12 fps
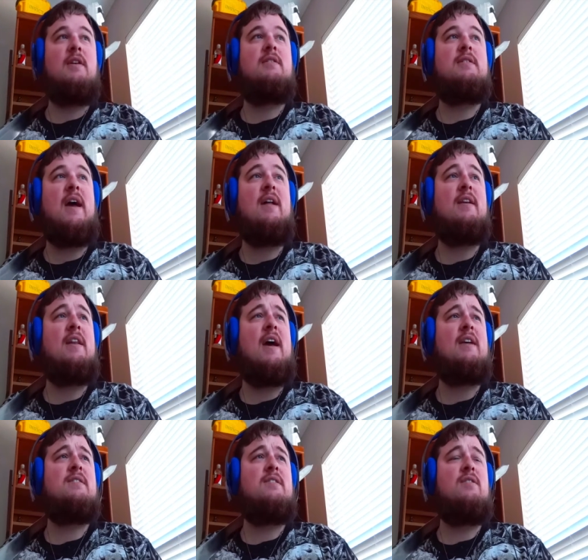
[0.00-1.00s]
Talion
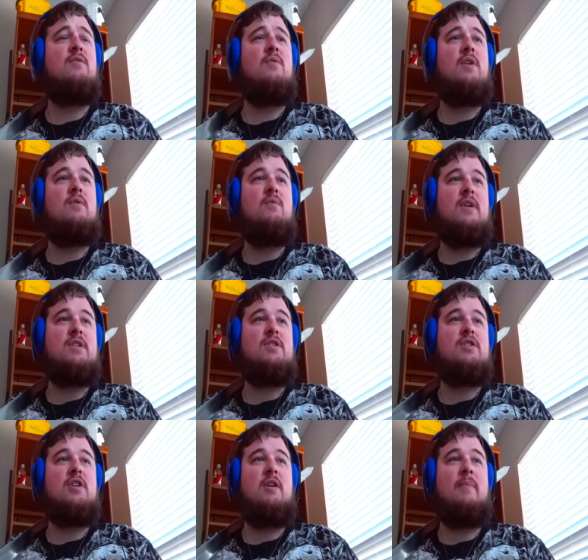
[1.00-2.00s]
has the new one,
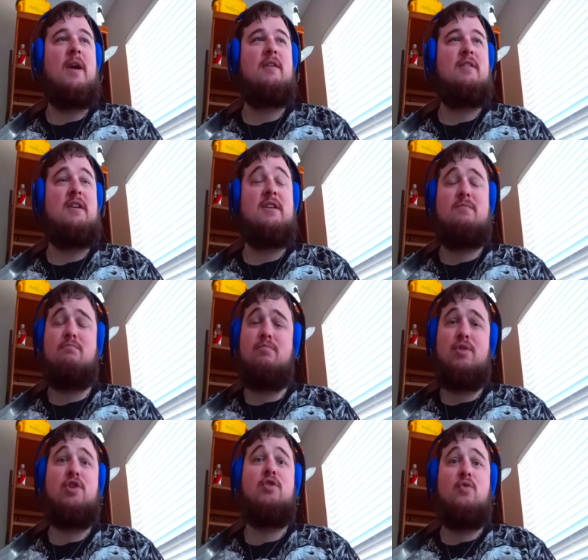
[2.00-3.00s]
which apparently is
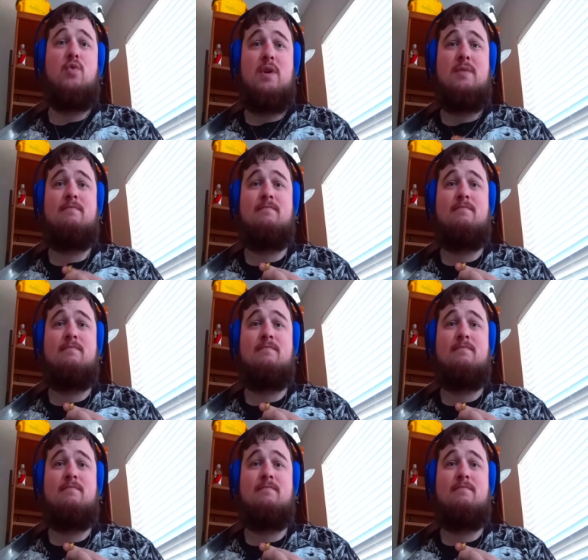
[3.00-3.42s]
blue.